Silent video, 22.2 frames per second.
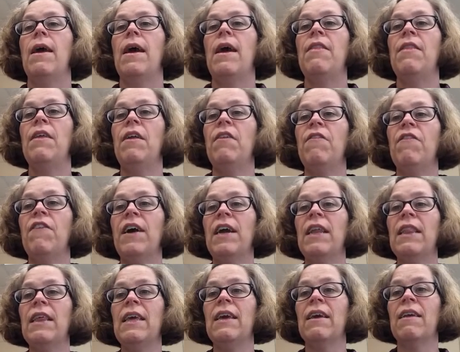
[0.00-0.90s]
And then
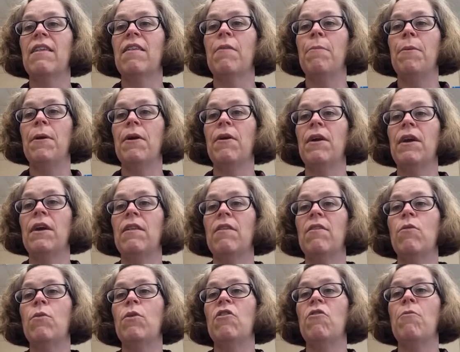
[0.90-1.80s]
finally,
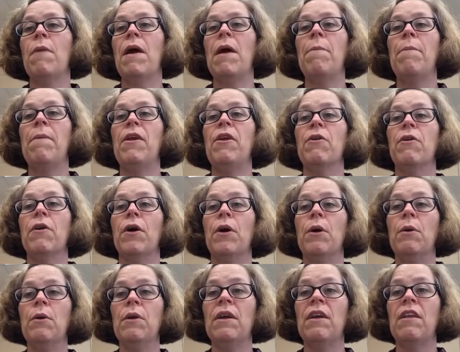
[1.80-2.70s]
experience, which might be your
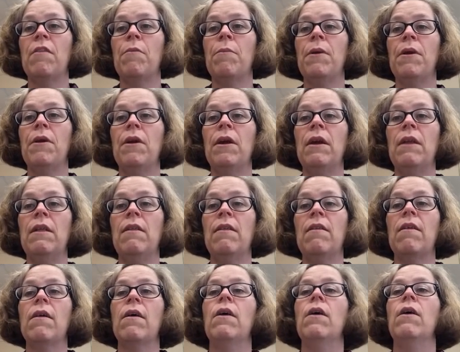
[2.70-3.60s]
own
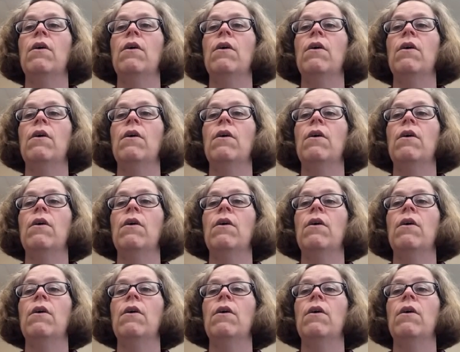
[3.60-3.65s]
experience,